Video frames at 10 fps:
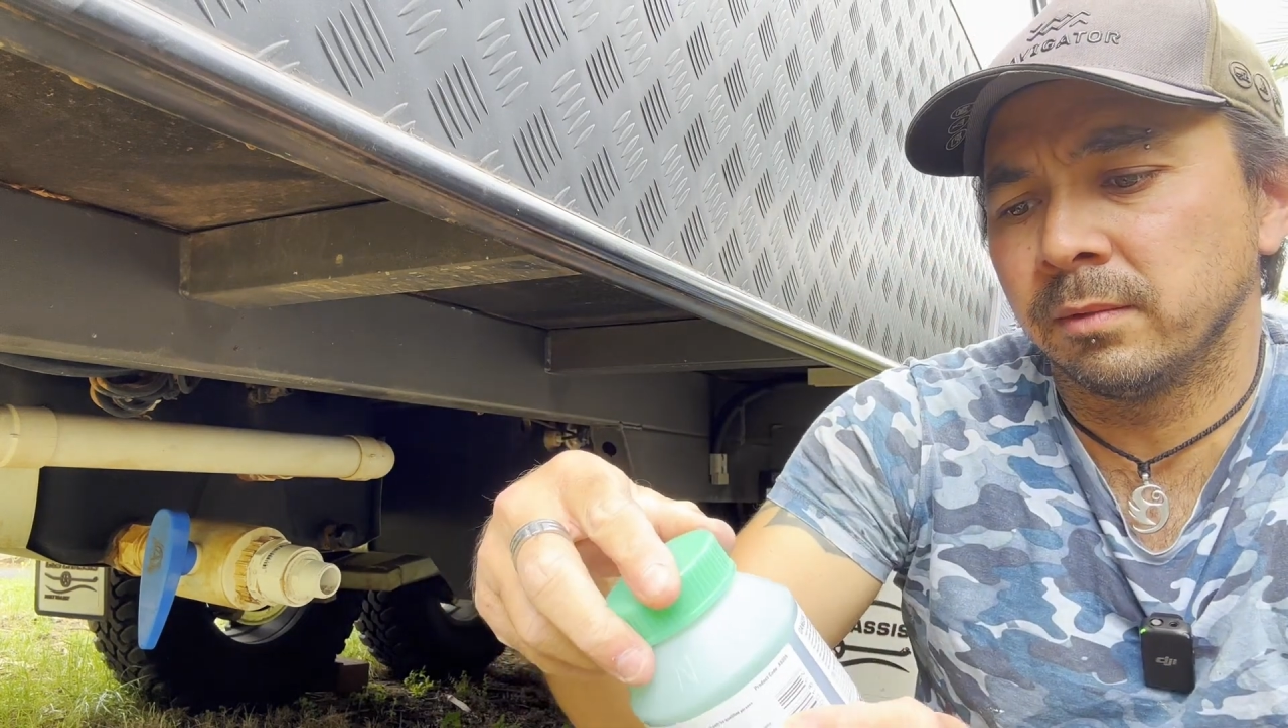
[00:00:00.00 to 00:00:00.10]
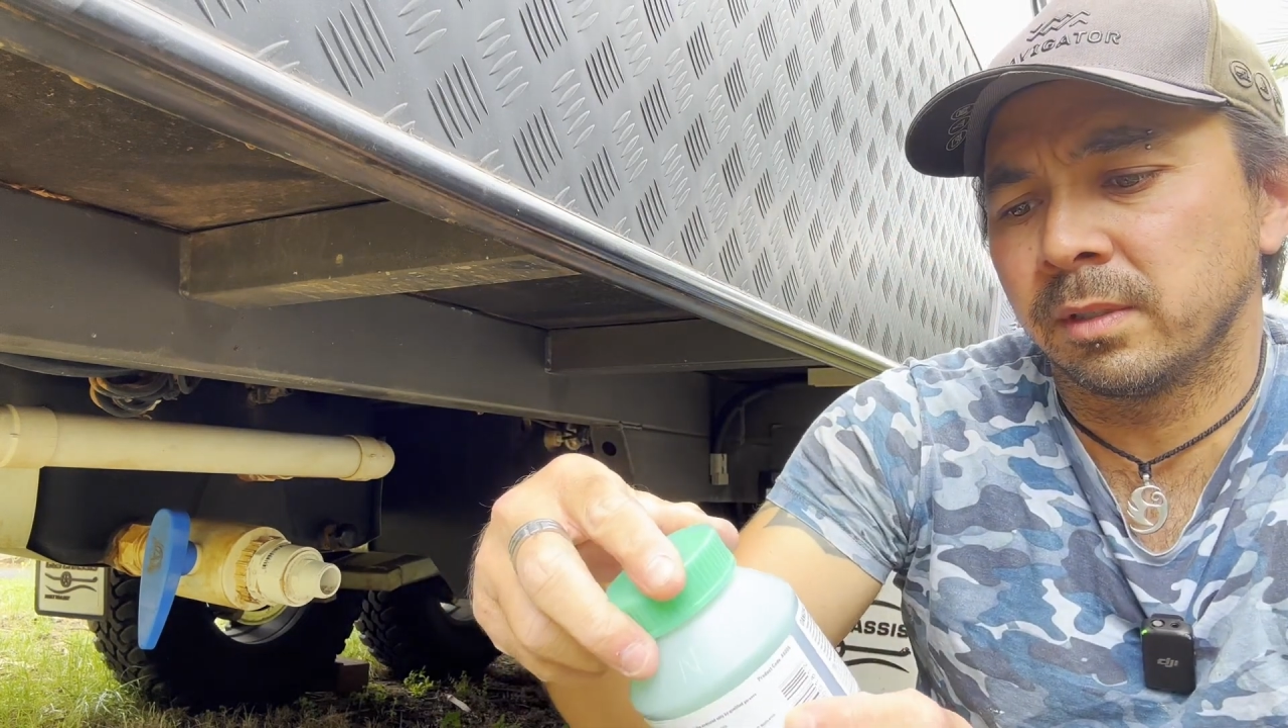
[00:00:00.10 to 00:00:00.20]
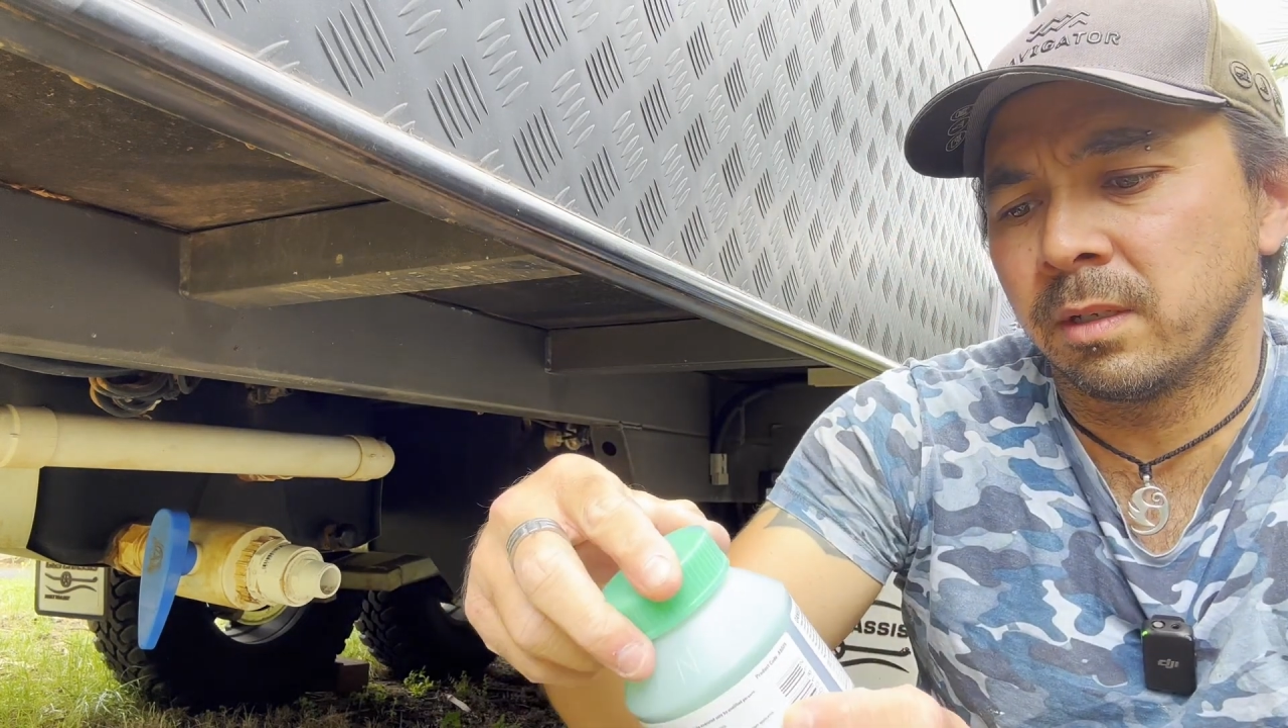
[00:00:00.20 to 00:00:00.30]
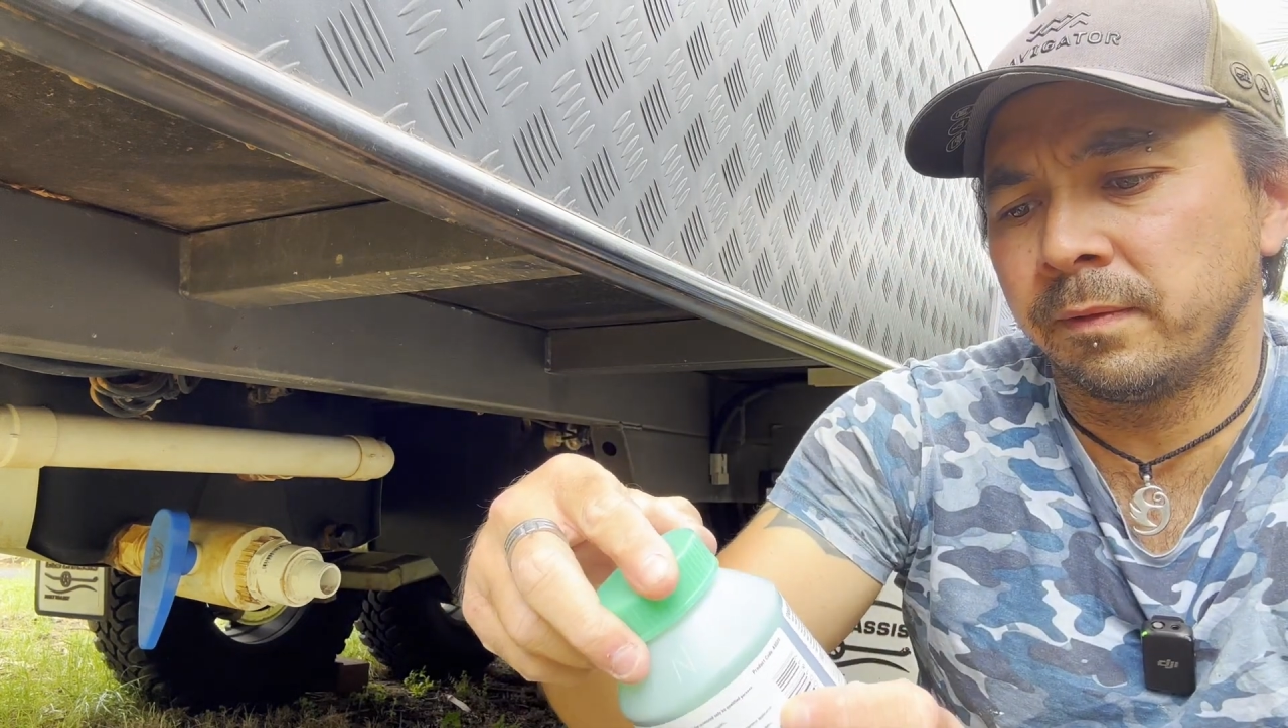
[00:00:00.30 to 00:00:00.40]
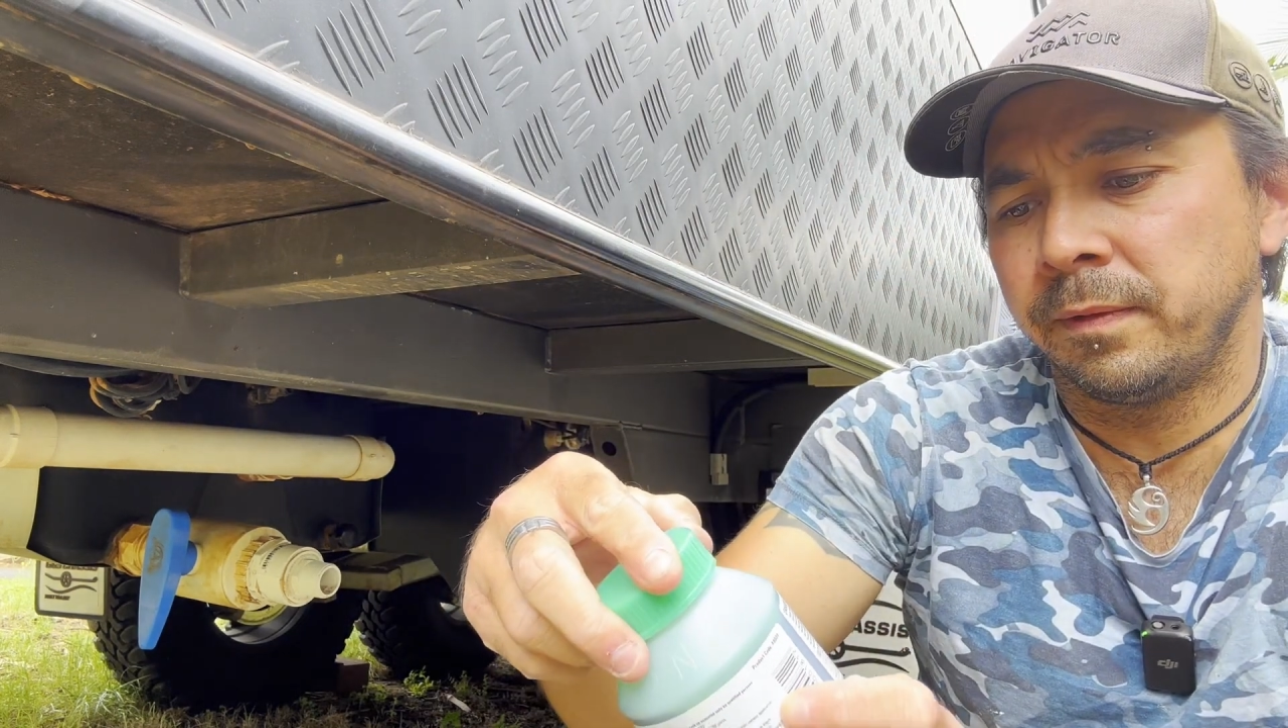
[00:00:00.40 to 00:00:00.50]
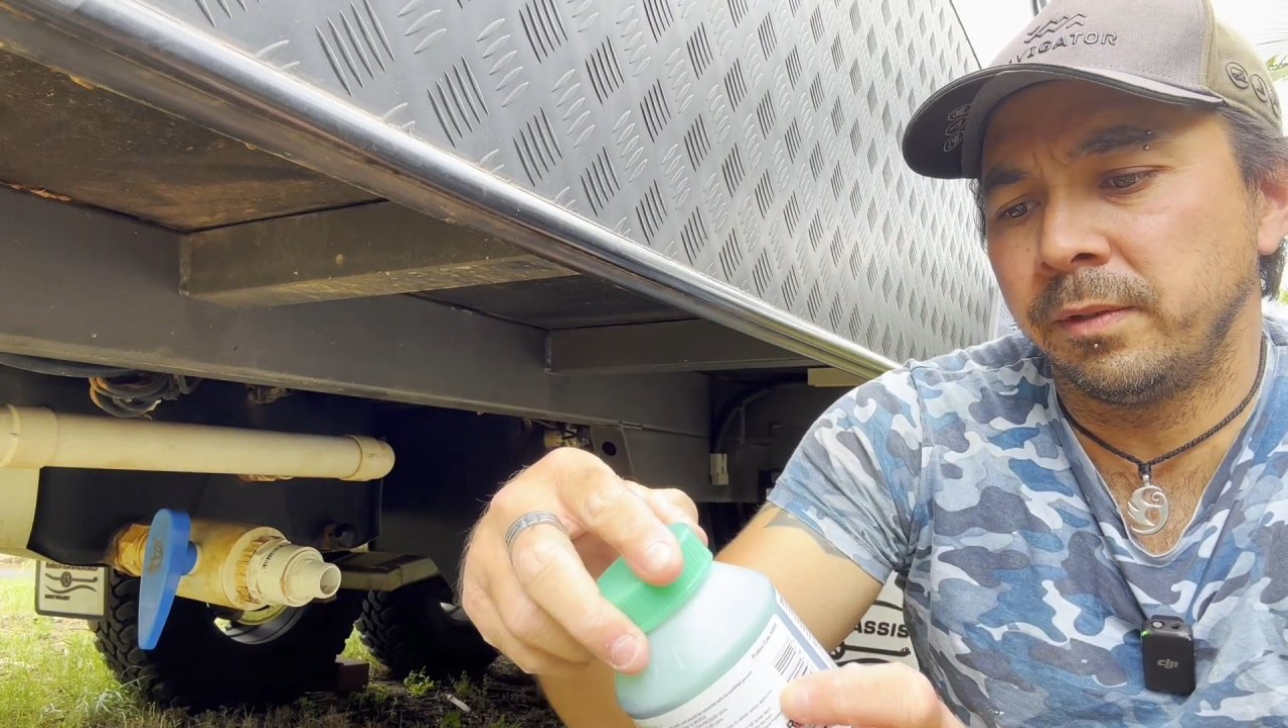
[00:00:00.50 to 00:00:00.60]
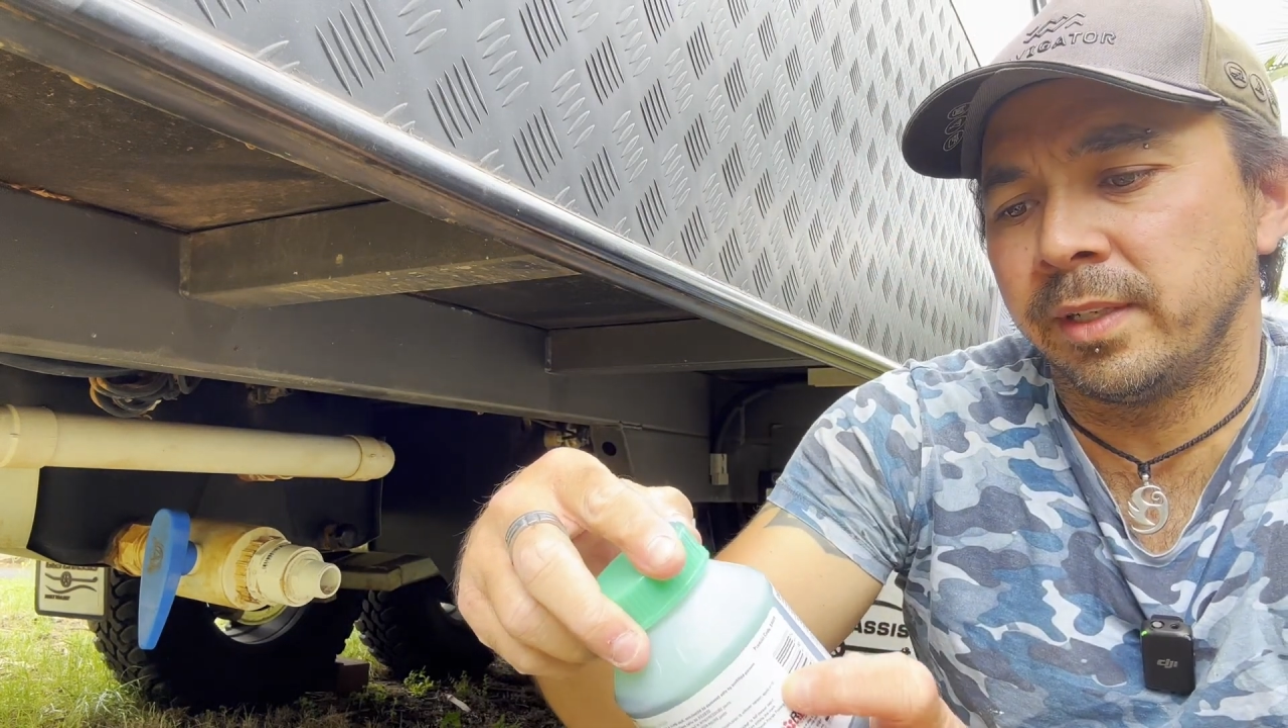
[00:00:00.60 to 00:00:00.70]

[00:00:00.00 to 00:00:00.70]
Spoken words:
it's got a few